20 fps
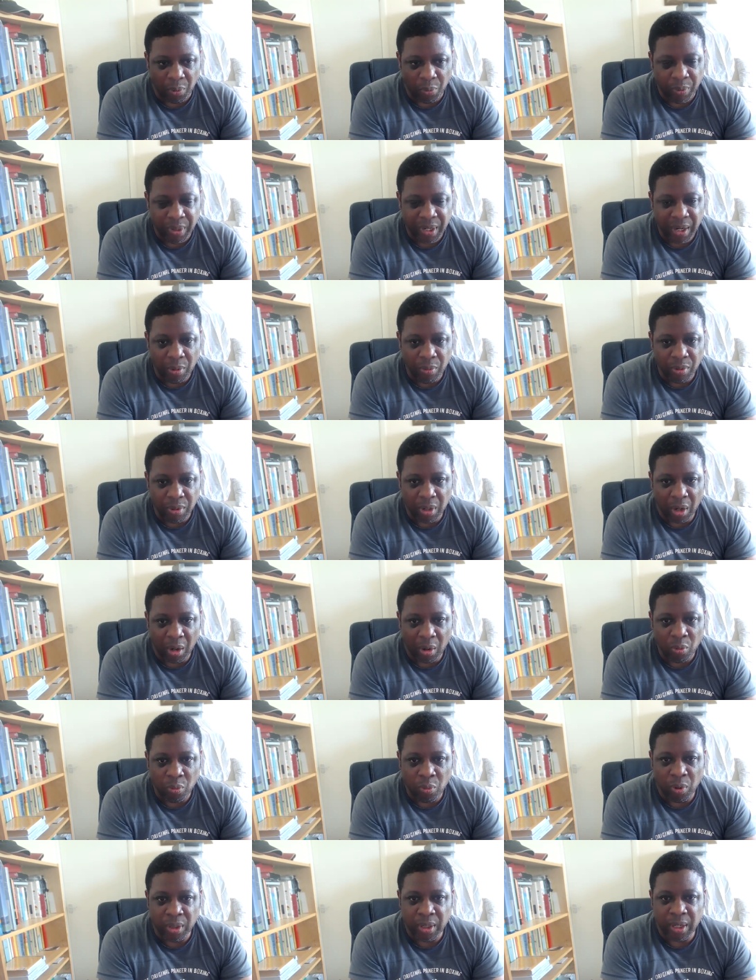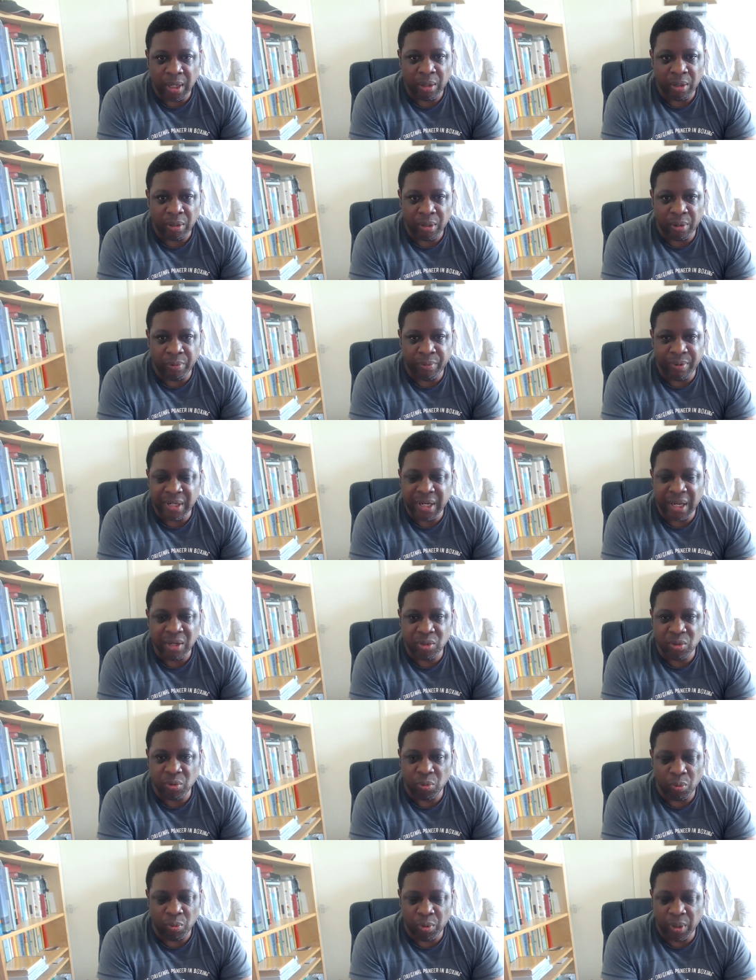We don't know what their
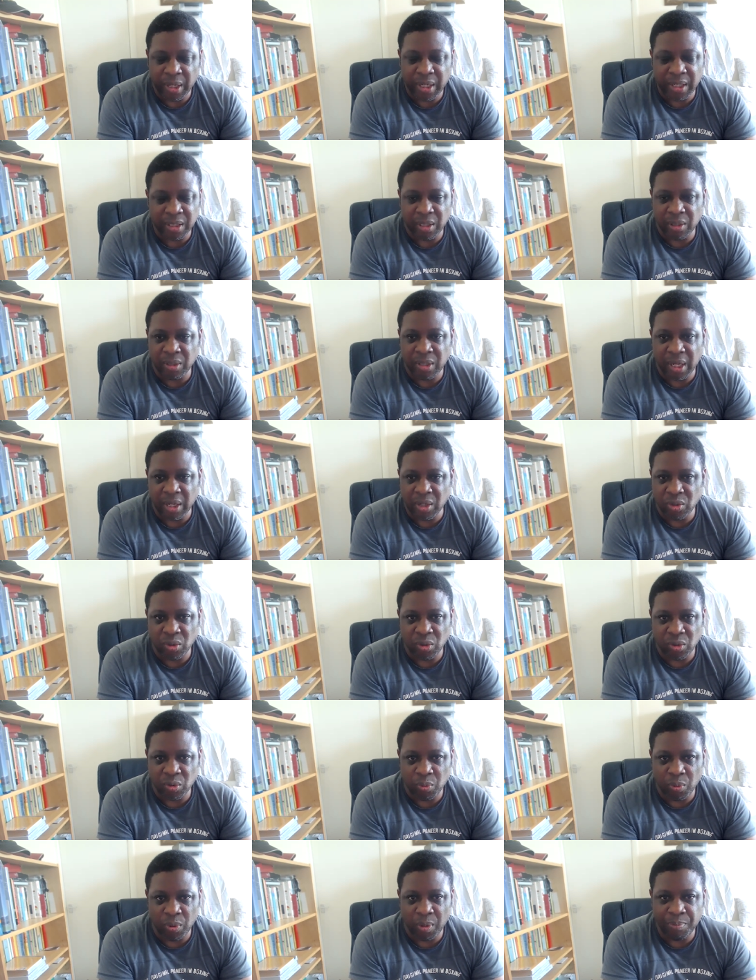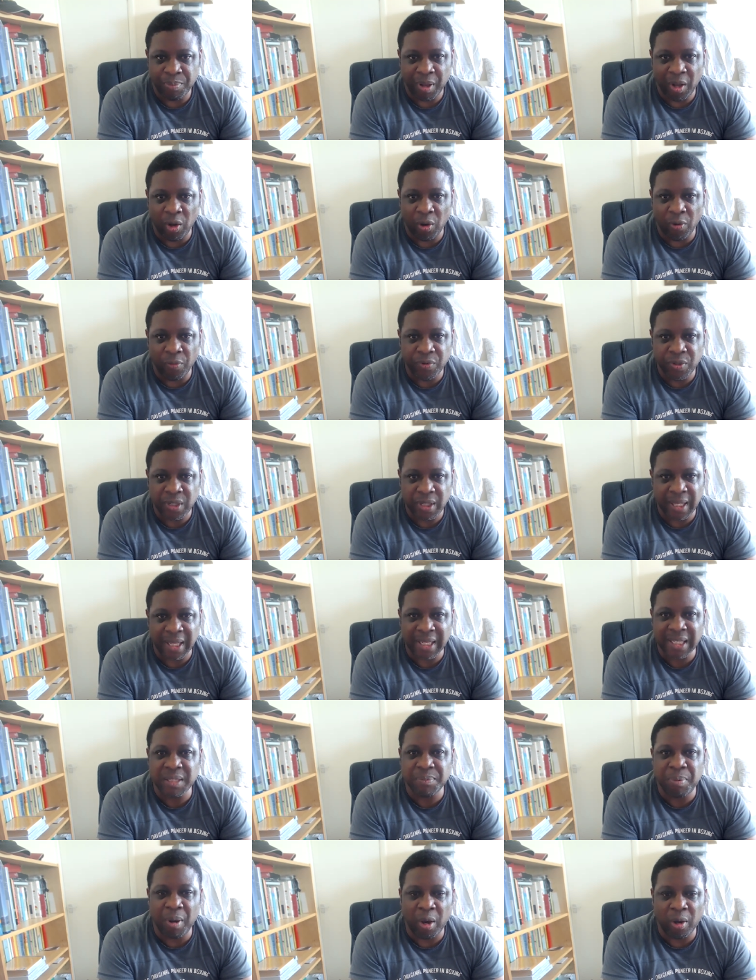intention or what his intentions were, but obviously
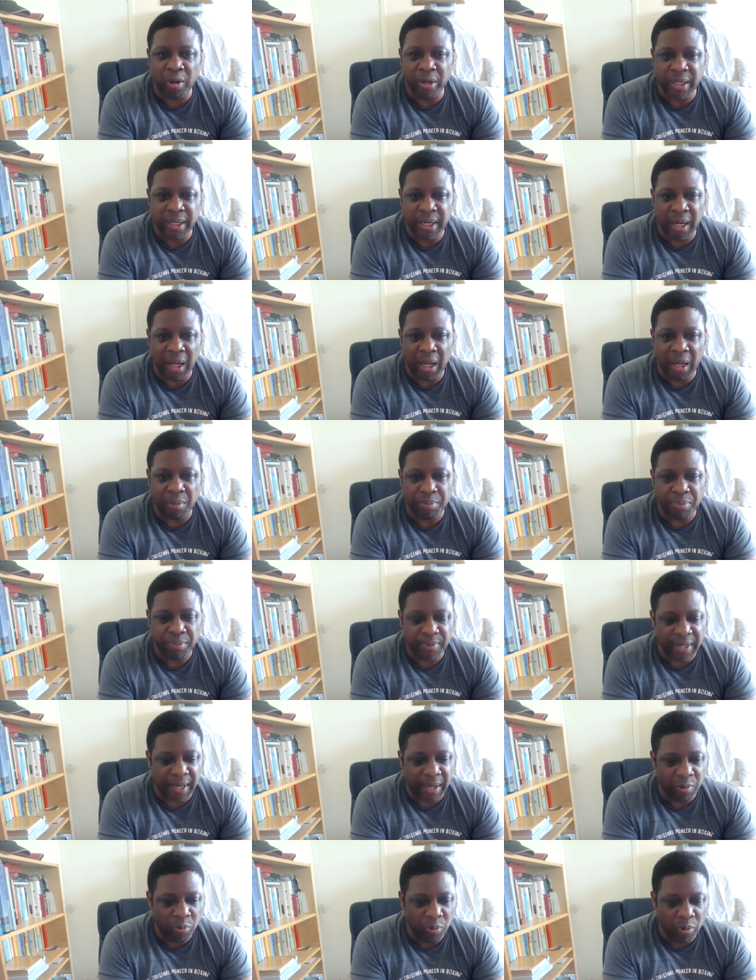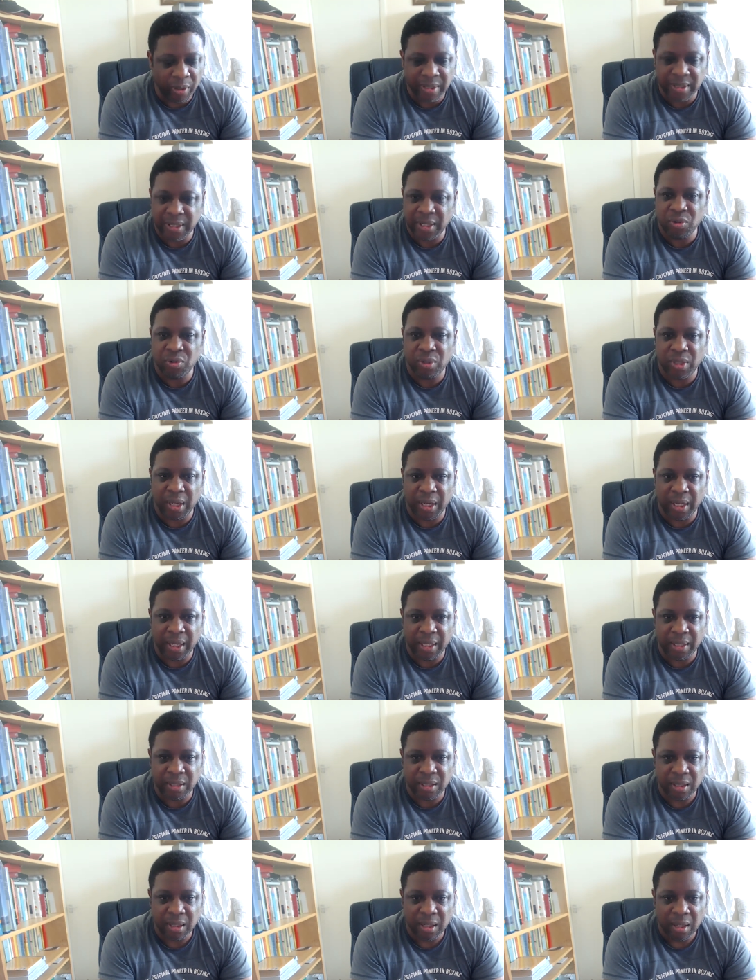that's sparking it up. Now, what is interesting
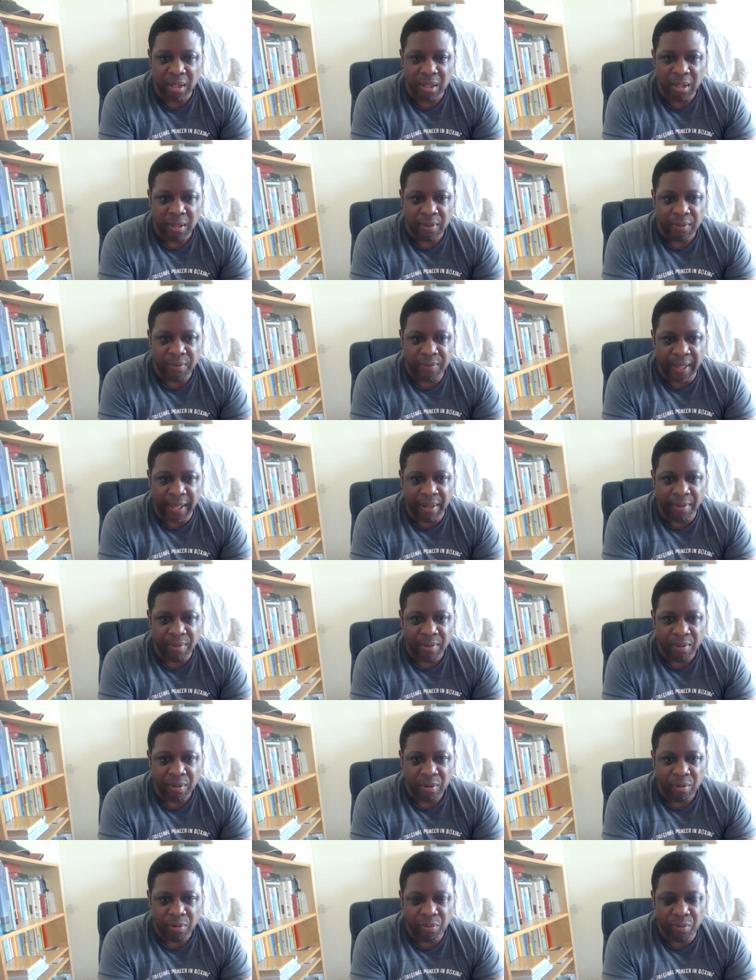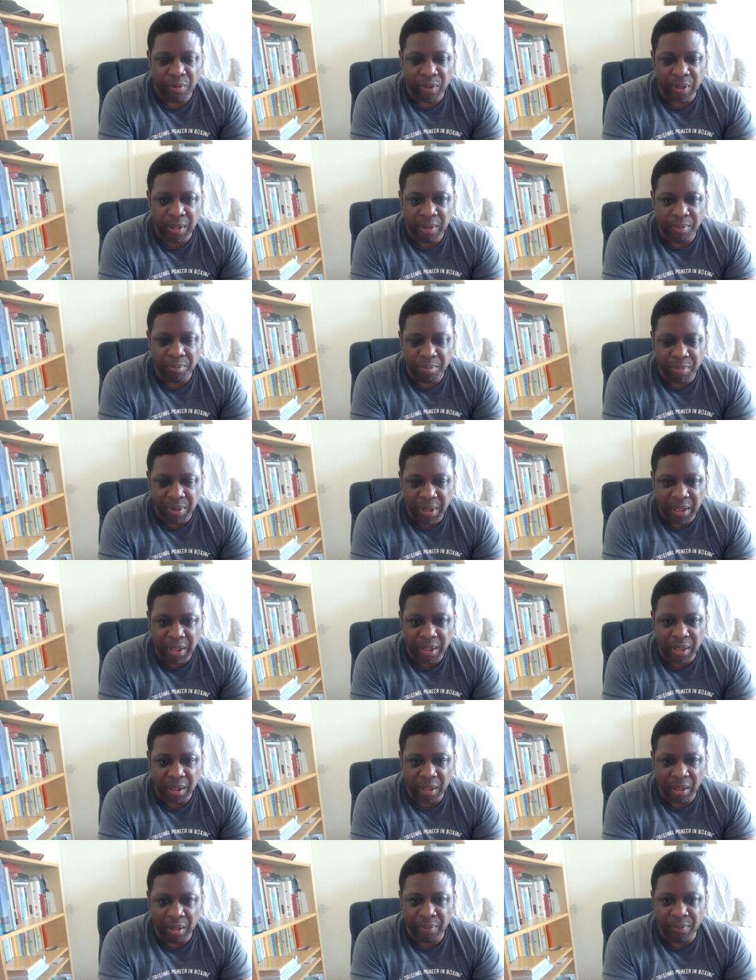is that the
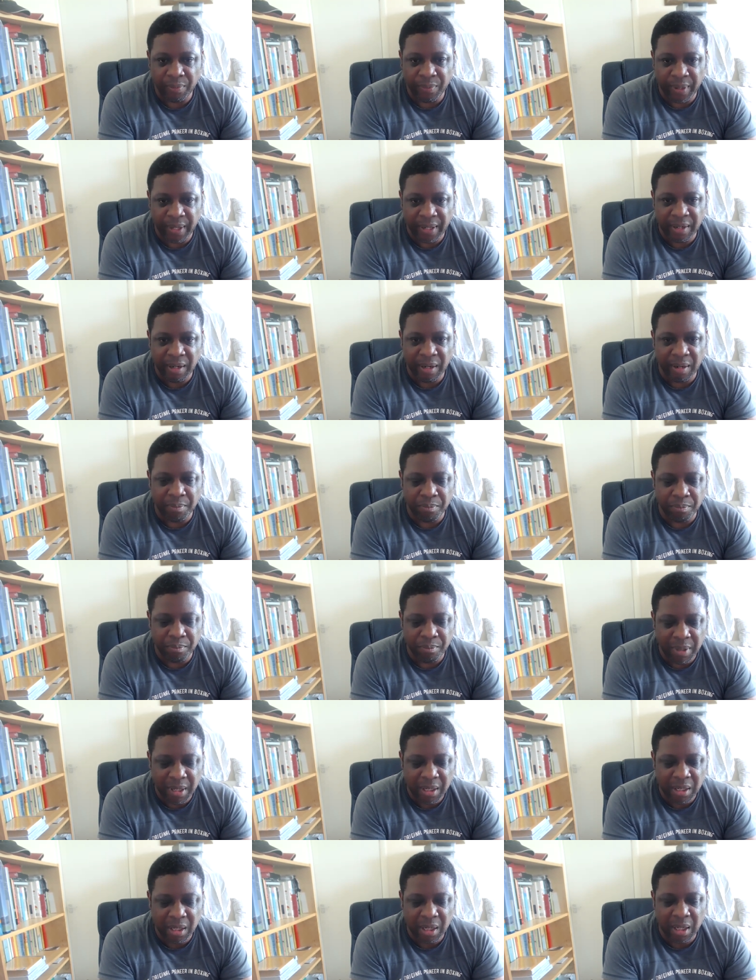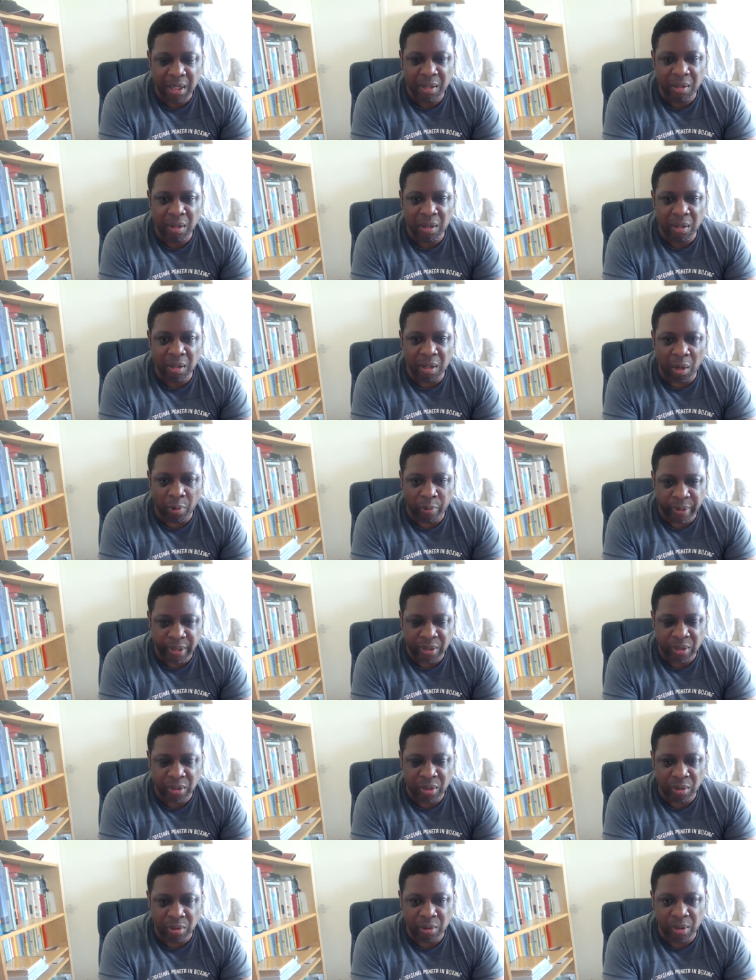media then immediately go
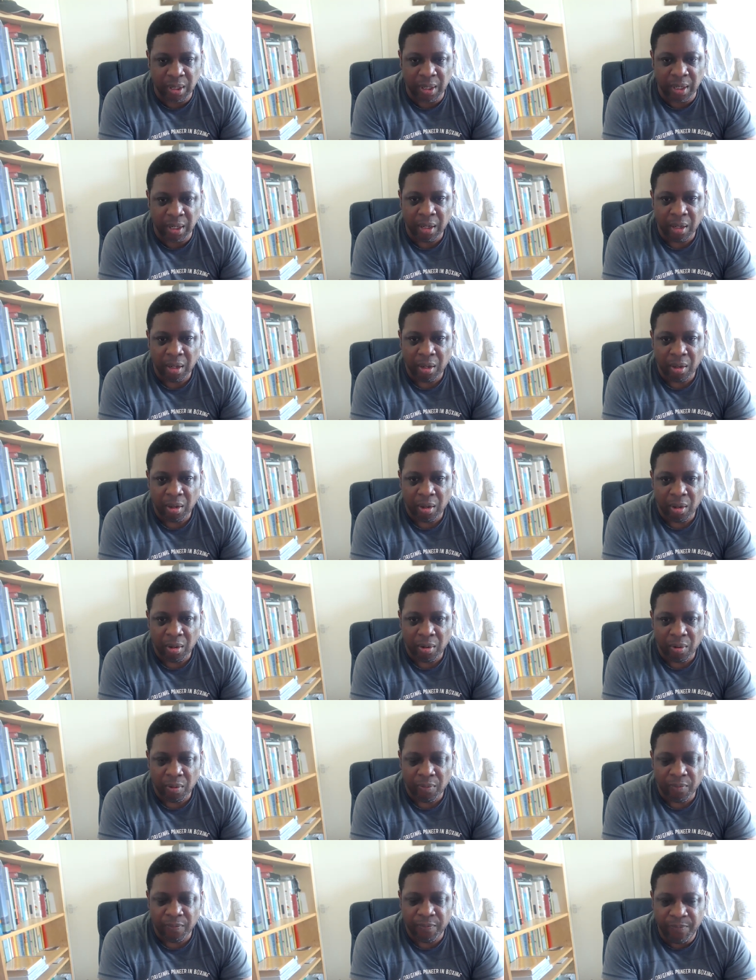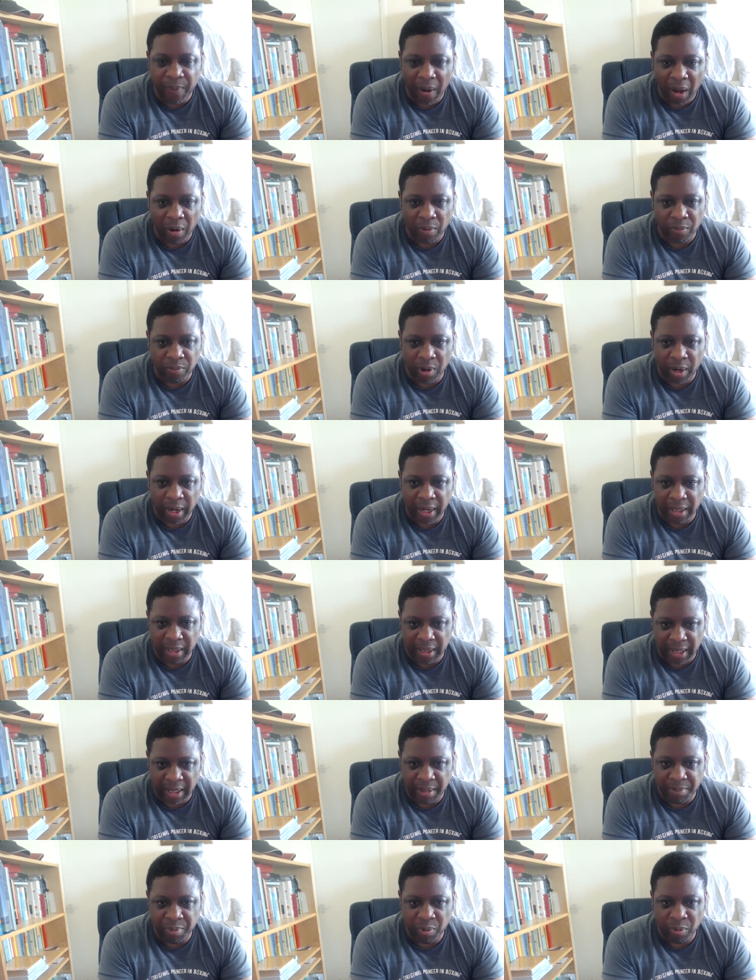into the far right
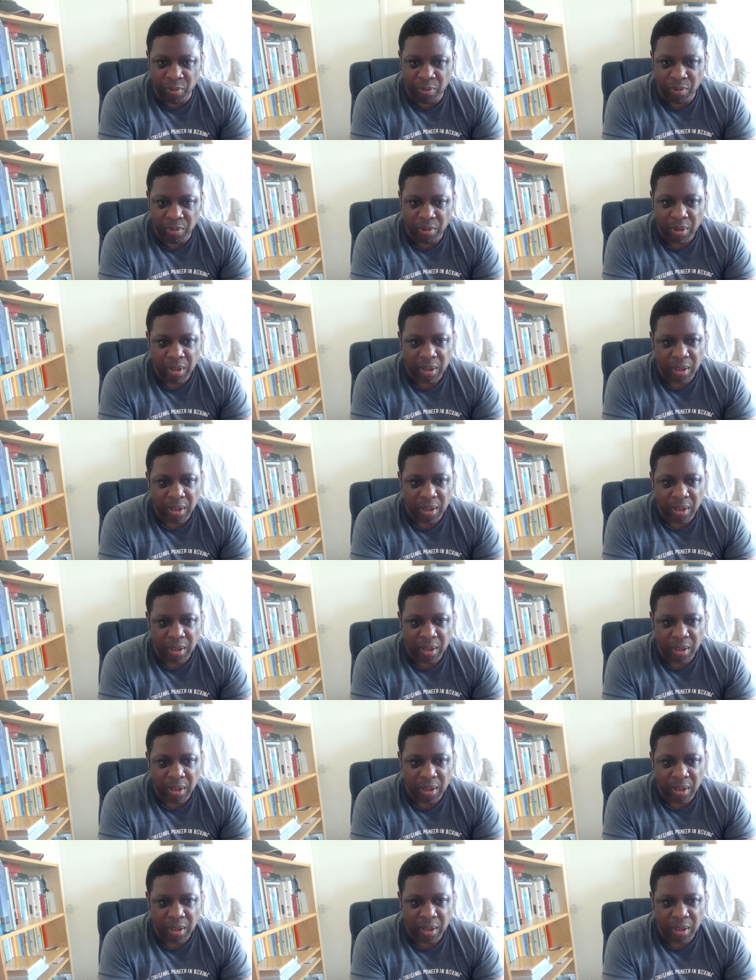label.